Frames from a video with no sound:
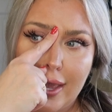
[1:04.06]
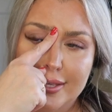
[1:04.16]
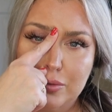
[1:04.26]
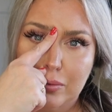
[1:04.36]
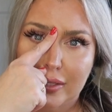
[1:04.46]

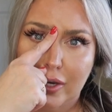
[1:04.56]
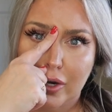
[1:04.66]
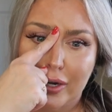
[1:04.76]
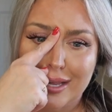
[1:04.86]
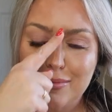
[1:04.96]
is really
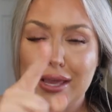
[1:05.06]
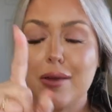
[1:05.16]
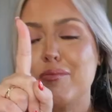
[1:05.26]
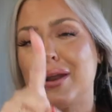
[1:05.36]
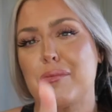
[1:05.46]
hurting
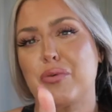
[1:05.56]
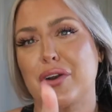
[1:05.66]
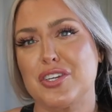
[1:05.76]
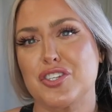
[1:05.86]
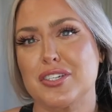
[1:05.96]
me, but I'm
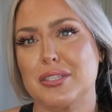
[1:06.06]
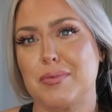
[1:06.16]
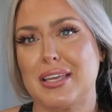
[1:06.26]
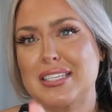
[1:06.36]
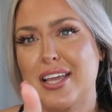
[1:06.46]
pretty sure it's
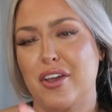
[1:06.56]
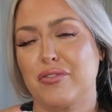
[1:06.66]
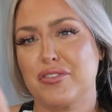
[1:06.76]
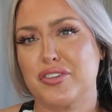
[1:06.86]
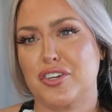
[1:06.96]
because I
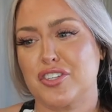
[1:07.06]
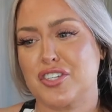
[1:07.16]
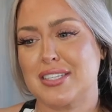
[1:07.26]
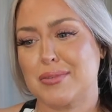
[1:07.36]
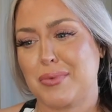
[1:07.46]

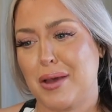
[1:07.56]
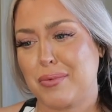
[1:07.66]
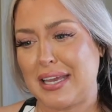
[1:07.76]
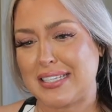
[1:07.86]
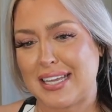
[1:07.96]
overindulged in some
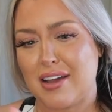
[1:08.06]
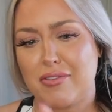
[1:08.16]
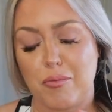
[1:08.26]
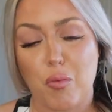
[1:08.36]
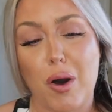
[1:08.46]
cupcakes I got
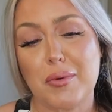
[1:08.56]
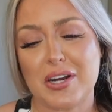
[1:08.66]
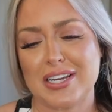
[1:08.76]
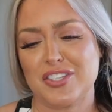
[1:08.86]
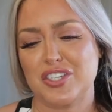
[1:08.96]
from
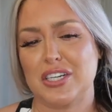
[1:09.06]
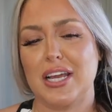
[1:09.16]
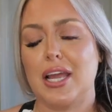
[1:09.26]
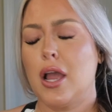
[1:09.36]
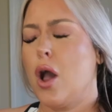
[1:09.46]
Walmart
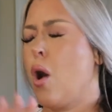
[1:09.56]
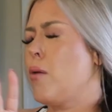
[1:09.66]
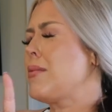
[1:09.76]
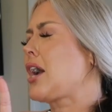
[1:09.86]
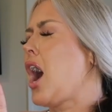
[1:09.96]
yesterday.
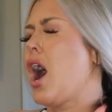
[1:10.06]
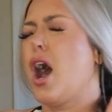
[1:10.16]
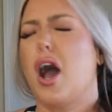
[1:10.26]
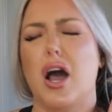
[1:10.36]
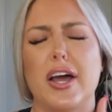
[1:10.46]

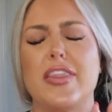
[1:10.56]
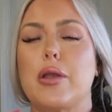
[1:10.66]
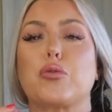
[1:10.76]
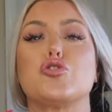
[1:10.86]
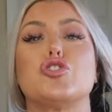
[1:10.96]

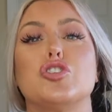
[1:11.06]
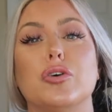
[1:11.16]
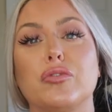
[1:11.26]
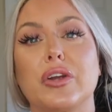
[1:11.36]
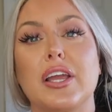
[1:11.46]
They were
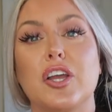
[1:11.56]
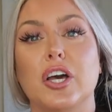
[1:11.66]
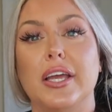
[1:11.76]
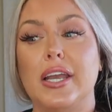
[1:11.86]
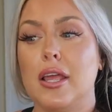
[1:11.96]
so freaking
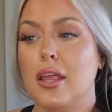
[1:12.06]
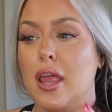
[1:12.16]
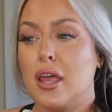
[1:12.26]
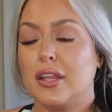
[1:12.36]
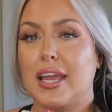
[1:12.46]
good.
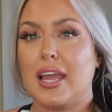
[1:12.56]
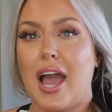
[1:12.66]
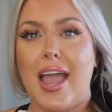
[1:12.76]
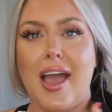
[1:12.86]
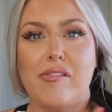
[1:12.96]
Like,
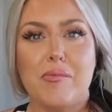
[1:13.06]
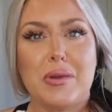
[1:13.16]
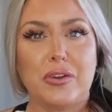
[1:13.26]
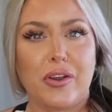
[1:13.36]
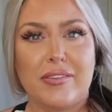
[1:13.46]
I haven't
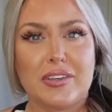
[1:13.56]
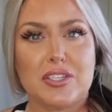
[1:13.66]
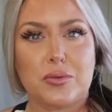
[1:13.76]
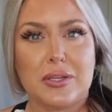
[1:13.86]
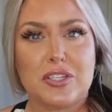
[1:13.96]
been craving
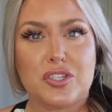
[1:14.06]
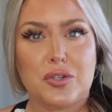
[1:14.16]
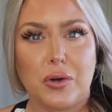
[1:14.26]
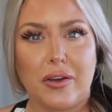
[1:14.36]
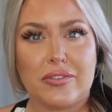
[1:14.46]
sweets
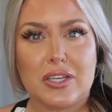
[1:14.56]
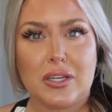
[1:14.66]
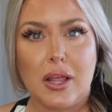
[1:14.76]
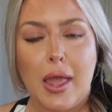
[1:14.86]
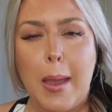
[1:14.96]
too
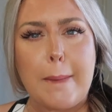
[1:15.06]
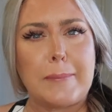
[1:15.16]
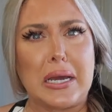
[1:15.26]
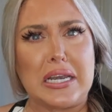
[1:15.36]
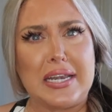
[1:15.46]
often,
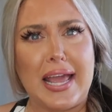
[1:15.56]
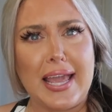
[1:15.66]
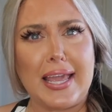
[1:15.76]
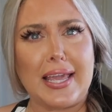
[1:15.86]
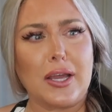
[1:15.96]
but
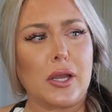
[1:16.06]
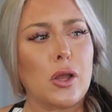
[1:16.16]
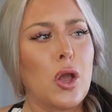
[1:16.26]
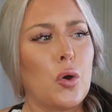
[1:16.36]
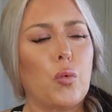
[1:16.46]
dang,
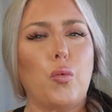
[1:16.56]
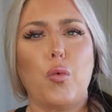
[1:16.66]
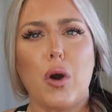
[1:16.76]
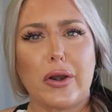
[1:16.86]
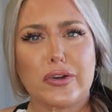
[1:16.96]

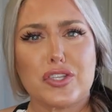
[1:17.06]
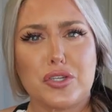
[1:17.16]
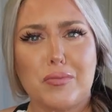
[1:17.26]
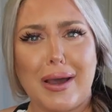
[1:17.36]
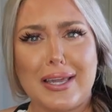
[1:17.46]
one or
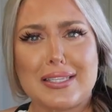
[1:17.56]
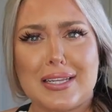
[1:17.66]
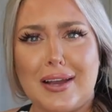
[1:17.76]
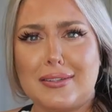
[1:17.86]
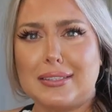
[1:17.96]
two bites
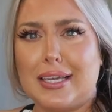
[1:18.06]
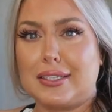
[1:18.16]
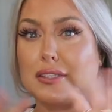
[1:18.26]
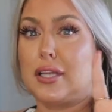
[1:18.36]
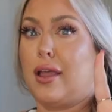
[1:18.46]
and I was like,